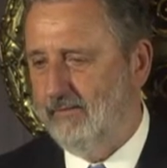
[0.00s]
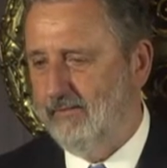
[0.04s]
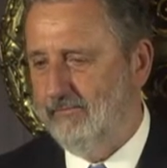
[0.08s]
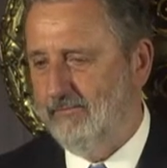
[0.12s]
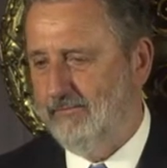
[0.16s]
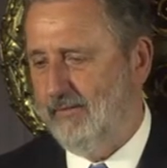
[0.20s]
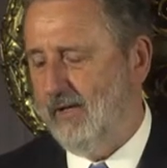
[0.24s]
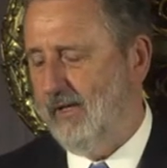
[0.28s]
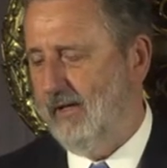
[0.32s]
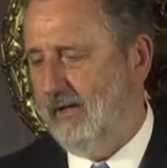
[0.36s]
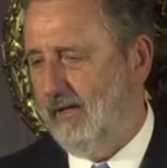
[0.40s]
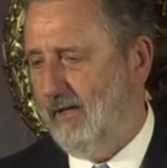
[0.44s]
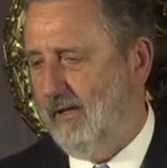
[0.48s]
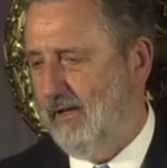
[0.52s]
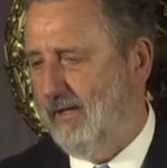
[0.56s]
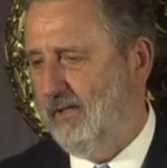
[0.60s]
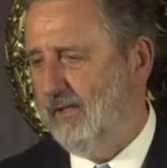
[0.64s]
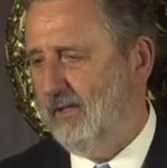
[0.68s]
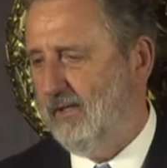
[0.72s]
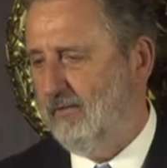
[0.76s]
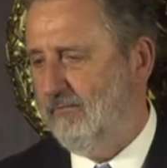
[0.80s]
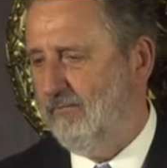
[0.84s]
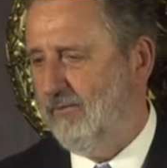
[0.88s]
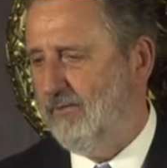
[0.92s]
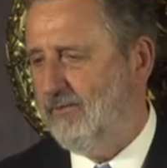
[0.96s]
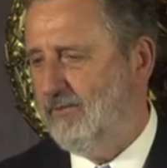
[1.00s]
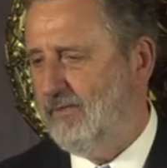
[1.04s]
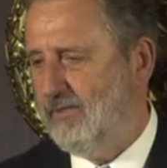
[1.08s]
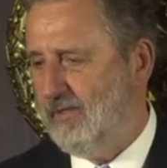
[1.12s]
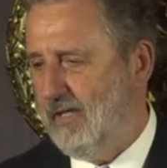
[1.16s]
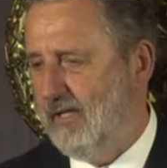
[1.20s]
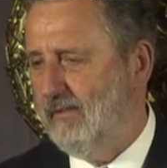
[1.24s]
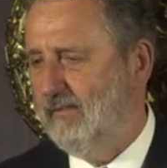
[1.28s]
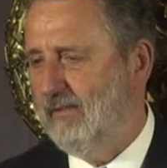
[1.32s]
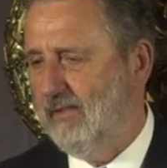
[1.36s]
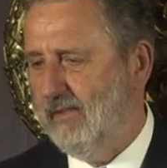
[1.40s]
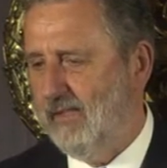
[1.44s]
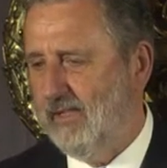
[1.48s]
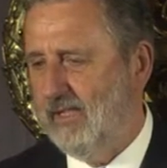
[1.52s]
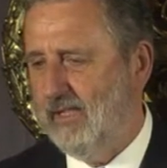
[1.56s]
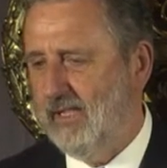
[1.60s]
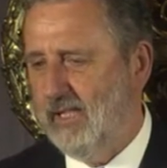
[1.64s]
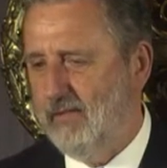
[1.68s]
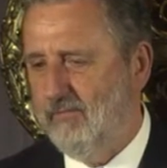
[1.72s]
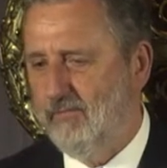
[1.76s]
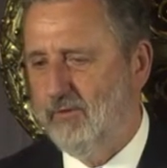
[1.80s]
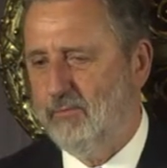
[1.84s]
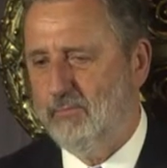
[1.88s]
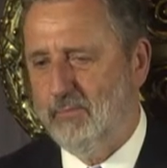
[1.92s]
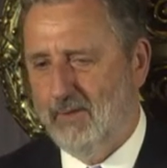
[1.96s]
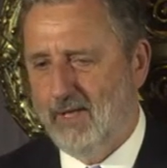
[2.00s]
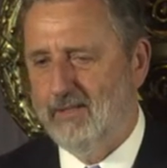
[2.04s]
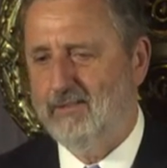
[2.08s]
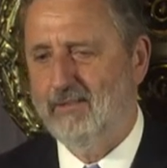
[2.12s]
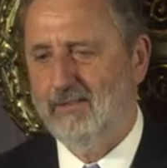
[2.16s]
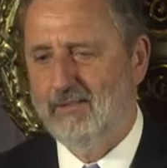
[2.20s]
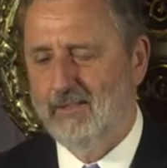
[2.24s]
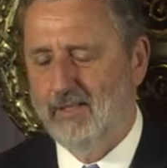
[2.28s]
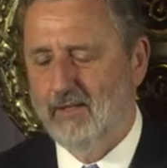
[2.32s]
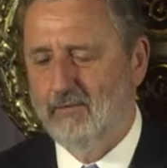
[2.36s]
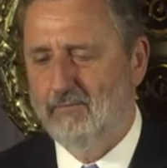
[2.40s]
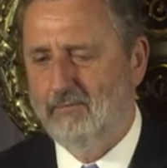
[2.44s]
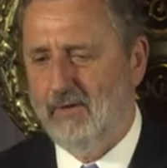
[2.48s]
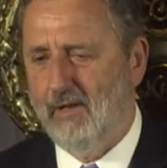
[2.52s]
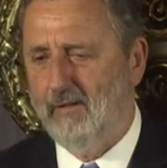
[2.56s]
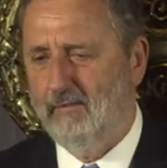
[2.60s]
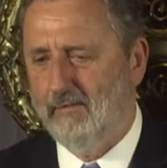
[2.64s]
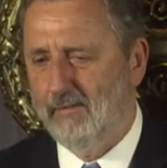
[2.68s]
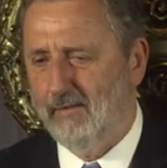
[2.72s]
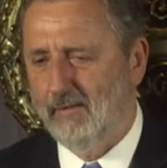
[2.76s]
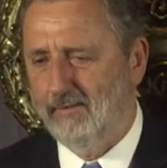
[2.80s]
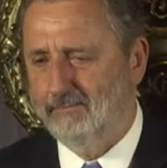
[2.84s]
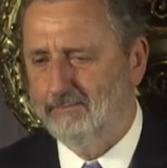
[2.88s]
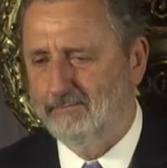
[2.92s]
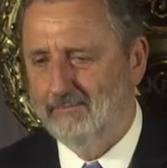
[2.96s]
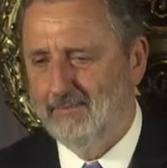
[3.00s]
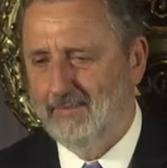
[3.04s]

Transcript: Freddy Heineken was sent here, he was basically a failure.